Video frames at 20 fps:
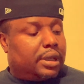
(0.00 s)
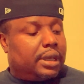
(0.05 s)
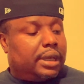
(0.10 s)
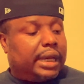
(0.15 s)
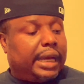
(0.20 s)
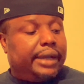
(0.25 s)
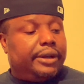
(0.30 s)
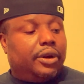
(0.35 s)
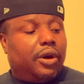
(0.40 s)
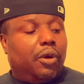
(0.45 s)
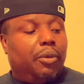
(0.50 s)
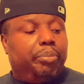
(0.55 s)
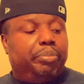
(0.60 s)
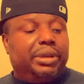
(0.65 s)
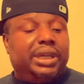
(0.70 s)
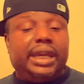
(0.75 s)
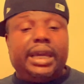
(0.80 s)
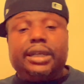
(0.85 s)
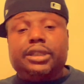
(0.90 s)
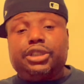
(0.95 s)
I know
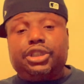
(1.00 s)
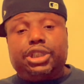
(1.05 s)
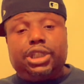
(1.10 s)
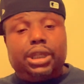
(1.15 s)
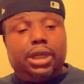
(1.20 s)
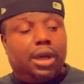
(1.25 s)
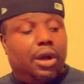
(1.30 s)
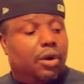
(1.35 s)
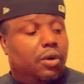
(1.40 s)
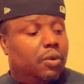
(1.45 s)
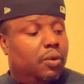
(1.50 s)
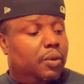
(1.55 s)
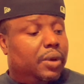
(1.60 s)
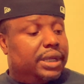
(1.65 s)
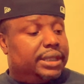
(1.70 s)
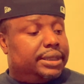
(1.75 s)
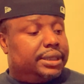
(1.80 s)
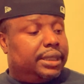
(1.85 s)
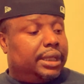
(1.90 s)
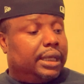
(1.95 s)
BNGO
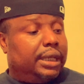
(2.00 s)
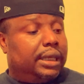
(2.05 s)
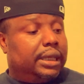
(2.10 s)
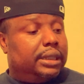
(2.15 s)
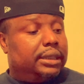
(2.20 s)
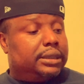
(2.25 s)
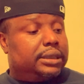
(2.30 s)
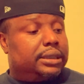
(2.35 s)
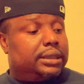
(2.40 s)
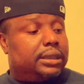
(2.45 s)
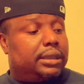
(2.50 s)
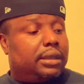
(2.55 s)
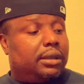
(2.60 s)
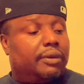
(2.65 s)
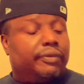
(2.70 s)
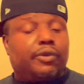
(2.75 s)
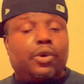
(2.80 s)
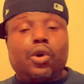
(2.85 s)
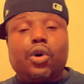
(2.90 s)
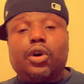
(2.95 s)
wasn't,
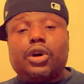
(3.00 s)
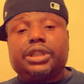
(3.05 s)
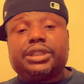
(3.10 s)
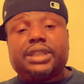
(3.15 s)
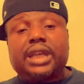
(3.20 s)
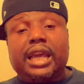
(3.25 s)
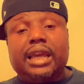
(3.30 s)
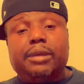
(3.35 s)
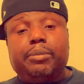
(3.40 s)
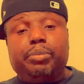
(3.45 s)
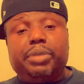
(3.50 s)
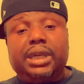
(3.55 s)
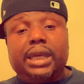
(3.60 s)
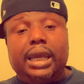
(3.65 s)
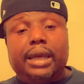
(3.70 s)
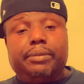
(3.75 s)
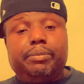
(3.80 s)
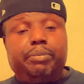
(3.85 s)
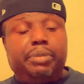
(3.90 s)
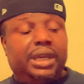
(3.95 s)
of course,
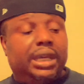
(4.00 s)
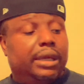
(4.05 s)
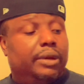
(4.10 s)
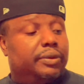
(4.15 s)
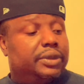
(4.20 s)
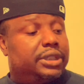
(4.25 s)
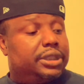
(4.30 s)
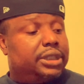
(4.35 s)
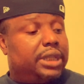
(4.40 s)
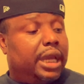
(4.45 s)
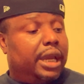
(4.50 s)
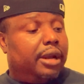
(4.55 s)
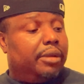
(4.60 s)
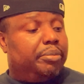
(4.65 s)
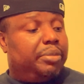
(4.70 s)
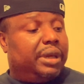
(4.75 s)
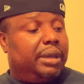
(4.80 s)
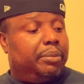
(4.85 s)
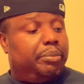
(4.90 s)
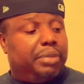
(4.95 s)
ABNB, which is
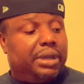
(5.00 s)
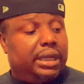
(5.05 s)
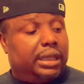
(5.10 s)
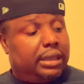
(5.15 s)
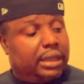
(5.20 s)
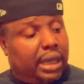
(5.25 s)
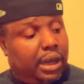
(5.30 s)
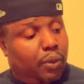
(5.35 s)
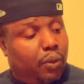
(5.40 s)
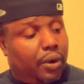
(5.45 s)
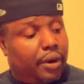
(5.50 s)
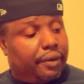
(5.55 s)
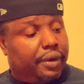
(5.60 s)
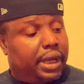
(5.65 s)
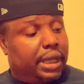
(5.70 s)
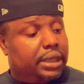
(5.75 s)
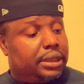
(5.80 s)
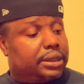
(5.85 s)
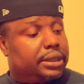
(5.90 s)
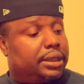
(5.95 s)
Airbnb, they
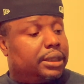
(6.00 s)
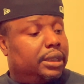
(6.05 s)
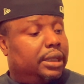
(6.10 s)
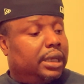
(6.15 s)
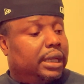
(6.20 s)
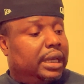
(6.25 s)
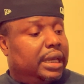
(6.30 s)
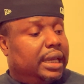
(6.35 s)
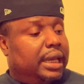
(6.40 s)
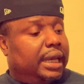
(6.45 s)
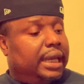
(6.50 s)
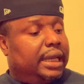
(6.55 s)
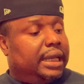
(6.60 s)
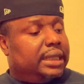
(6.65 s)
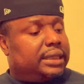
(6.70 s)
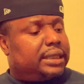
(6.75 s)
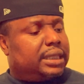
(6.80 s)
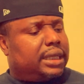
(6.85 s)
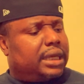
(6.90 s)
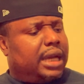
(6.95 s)
weren't, and
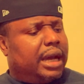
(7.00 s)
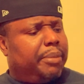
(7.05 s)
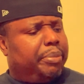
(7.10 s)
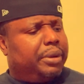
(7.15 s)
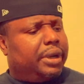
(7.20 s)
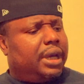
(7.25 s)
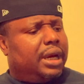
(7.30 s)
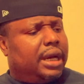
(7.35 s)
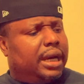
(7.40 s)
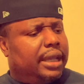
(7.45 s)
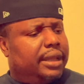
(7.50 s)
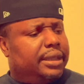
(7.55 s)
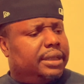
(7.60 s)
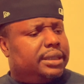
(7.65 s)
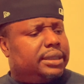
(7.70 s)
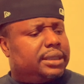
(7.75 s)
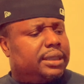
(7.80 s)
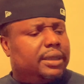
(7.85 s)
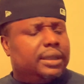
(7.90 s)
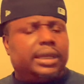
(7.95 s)
there's a couple of
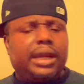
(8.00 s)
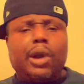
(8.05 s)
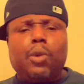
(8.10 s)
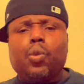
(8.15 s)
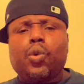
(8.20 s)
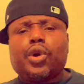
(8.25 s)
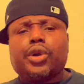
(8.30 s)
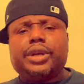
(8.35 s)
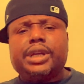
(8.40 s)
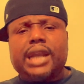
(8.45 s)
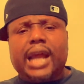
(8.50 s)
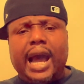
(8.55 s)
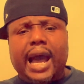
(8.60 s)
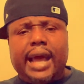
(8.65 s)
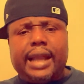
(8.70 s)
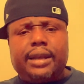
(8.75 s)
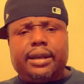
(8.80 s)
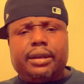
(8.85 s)
others that were not